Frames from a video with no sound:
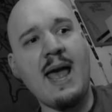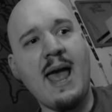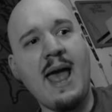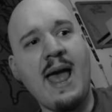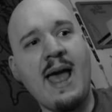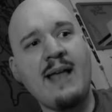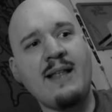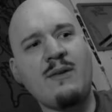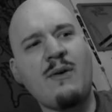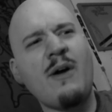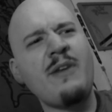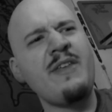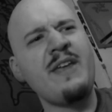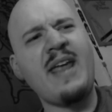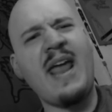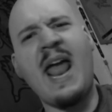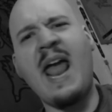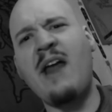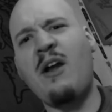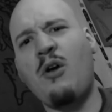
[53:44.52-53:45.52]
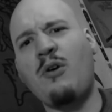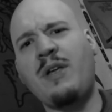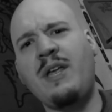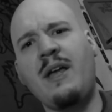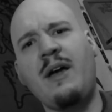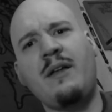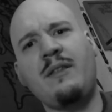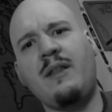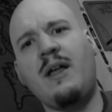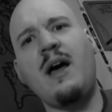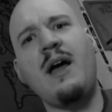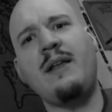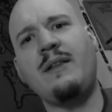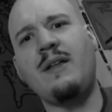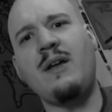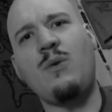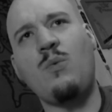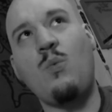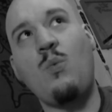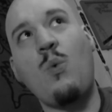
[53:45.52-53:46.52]
And I think Anarchy Online,
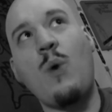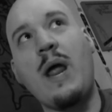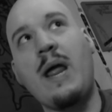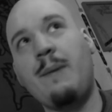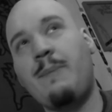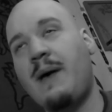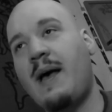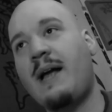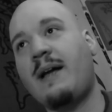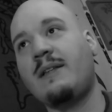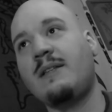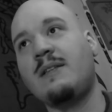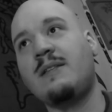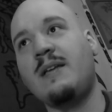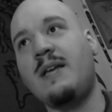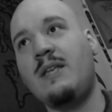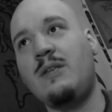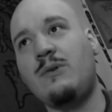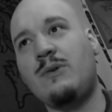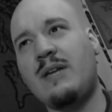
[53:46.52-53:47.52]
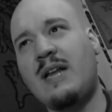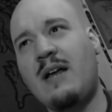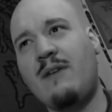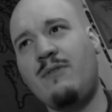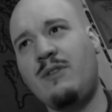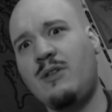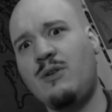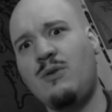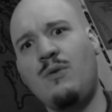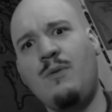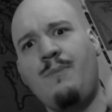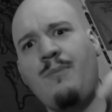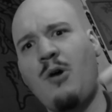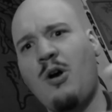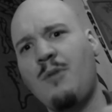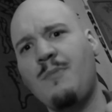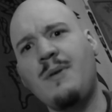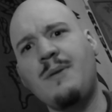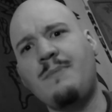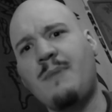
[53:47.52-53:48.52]
like way back in the day, you could have a little
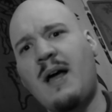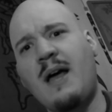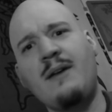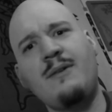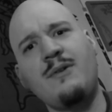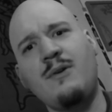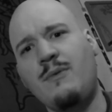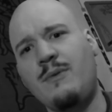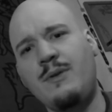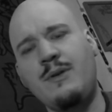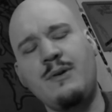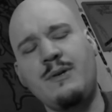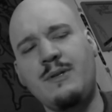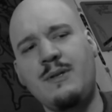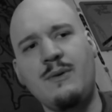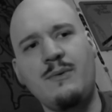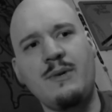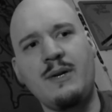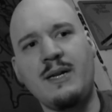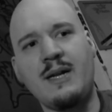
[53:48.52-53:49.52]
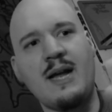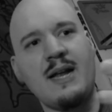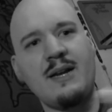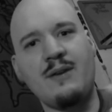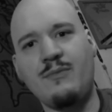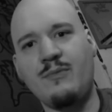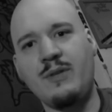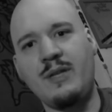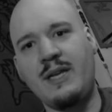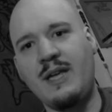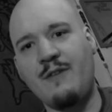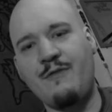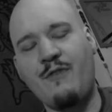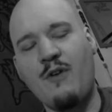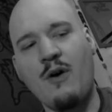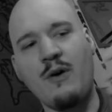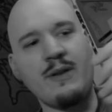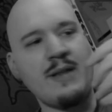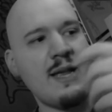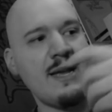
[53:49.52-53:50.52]
apartment. I don't know what you could do in it. I didn't really get
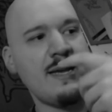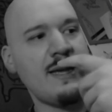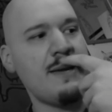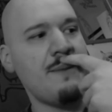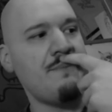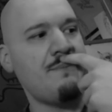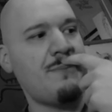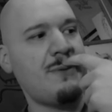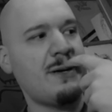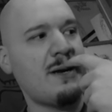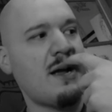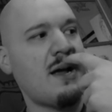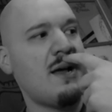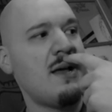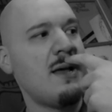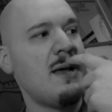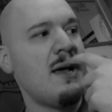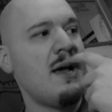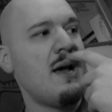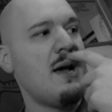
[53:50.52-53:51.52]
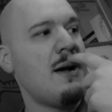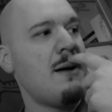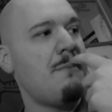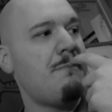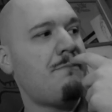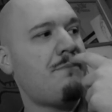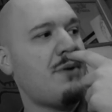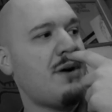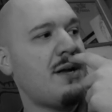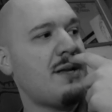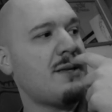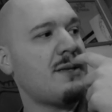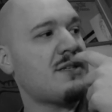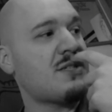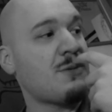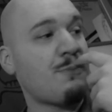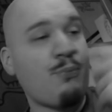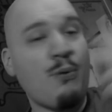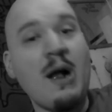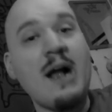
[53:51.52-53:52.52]
far in that game. But
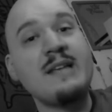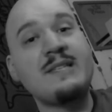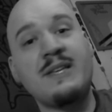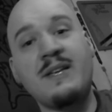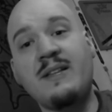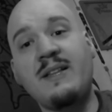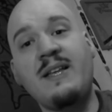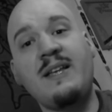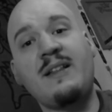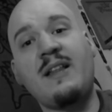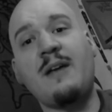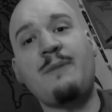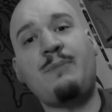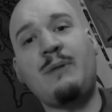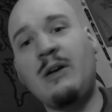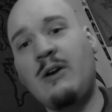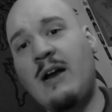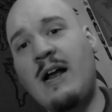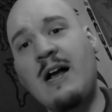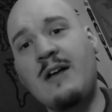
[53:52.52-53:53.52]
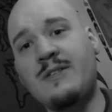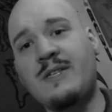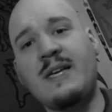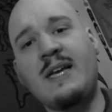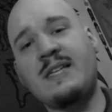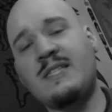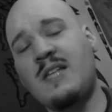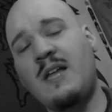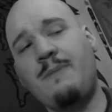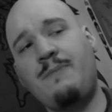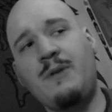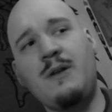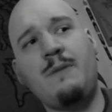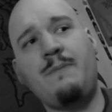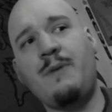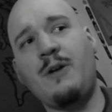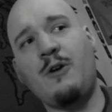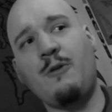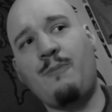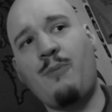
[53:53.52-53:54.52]
surprisingly, like, player housing has not been a
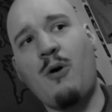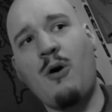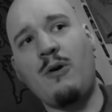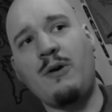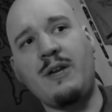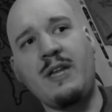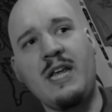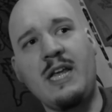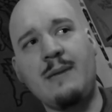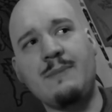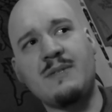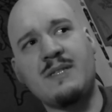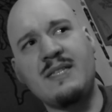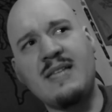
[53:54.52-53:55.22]
bigger part in games.